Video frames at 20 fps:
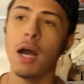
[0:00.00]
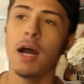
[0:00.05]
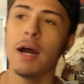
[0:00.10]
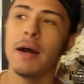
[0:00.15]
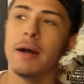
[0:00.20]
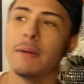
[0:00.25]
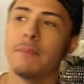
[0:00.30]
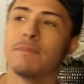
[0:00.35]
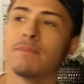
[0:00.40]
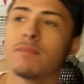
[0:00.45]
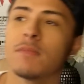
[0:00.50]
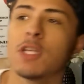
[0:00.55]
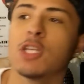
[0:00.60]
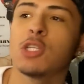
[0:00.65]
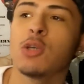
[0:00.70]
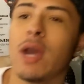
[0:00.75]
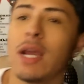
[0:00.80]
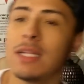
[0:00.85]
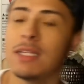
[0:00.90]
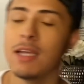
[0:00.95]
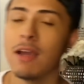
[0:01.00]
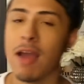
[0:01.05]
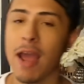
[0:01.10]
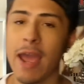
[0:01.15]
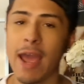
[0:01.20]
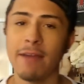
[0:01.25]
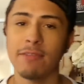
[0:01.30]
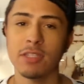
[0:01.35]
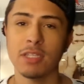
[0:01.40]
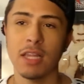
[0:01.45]
um, so I
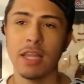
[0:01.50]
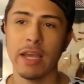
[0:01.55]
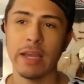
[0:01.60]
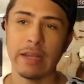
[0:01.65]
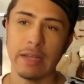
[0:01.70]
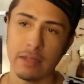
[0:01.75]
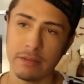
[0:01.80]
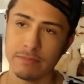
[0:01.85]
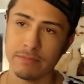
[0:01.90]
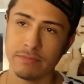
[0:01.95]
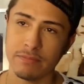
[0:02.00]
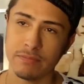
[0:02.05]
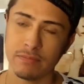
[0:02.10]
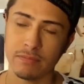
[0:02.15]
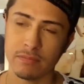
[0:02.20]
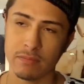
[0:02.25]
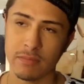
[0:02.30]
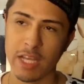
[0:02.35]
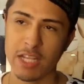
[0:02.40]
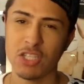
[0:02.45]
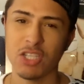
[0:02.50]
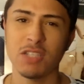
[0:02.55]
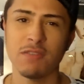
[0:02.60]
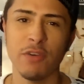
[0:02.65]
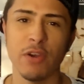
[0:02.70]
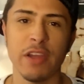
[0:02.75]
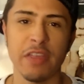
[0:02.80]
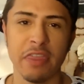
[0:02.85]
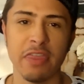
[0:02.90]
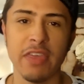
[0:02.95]
I have to like, it's
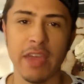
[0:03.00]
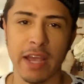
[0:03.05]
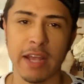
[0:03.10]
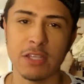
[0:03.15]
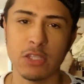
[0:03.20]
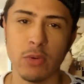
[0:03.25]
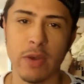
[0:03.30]
just very thick.